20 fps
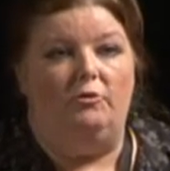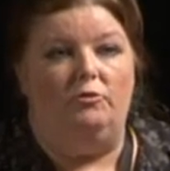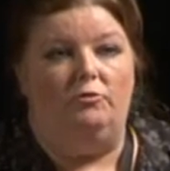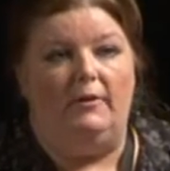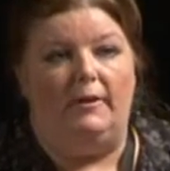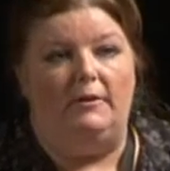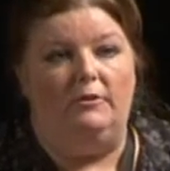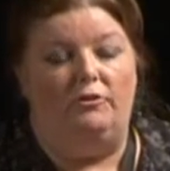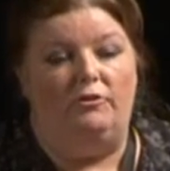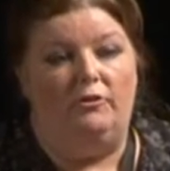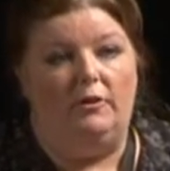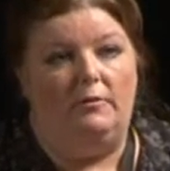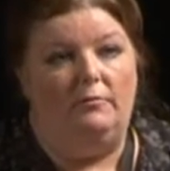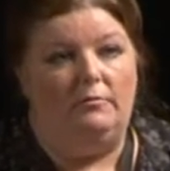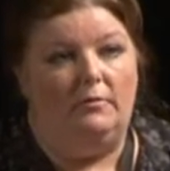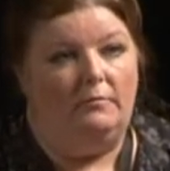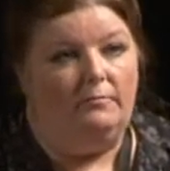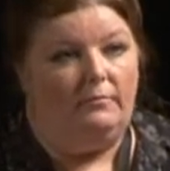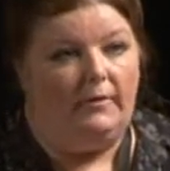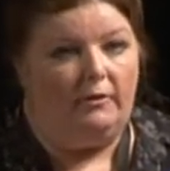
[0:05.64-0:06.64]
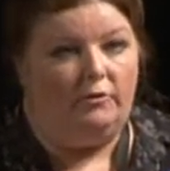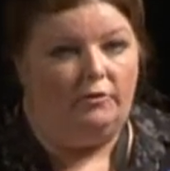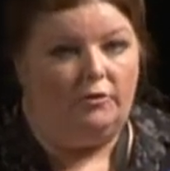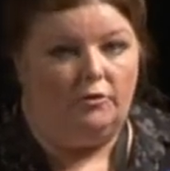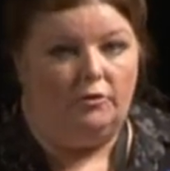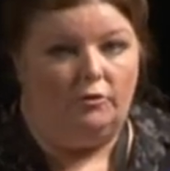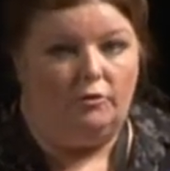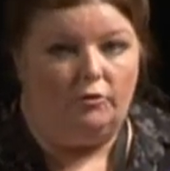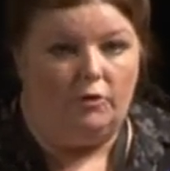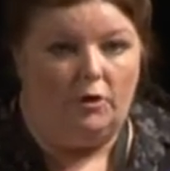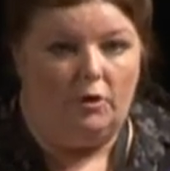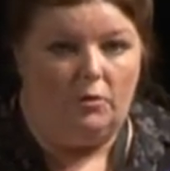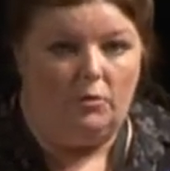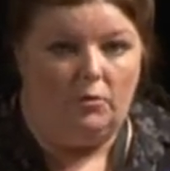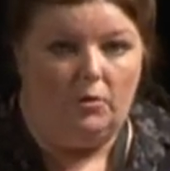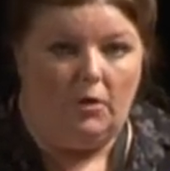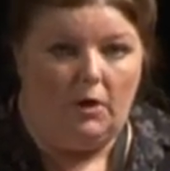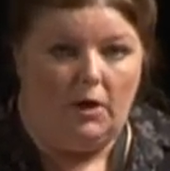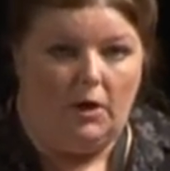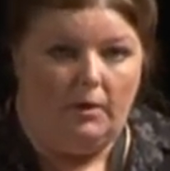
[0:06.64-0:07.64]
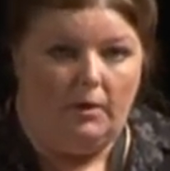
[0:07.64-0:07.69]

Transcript: strategy for infection control.